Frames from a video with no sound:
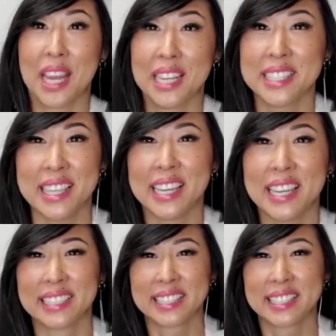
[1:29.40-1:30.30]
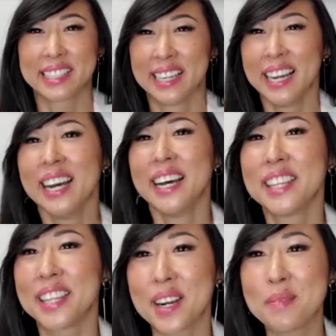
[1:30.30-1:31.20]
nice things.
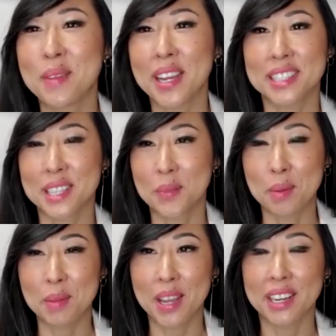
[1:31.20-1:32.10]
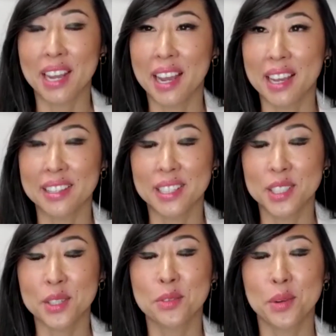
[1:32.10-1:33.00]
They're amazing women and they
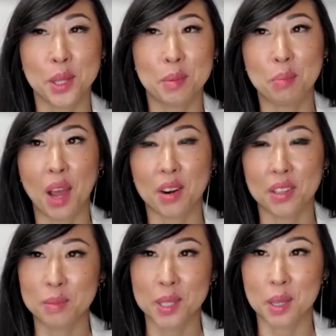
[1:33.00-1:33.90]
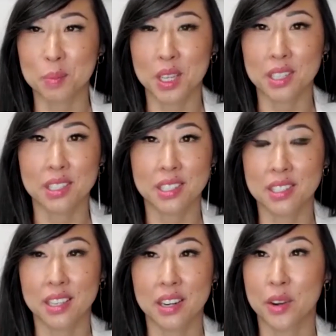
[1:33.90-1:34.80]
should really be proud of themselves because this
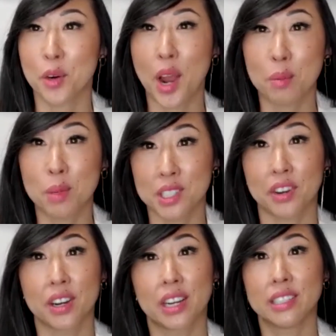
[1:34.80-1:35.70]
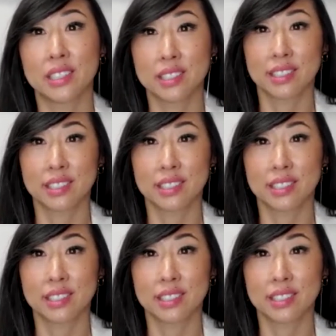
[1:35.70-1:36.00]
is an incredible series.